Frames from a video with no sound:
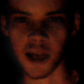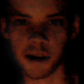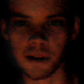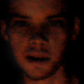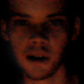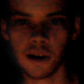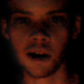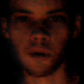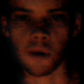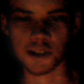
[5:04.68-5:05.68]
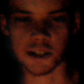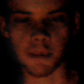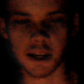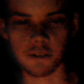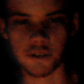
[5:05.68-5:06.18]
that wants to
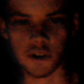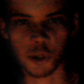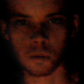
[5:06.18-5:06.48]
make fish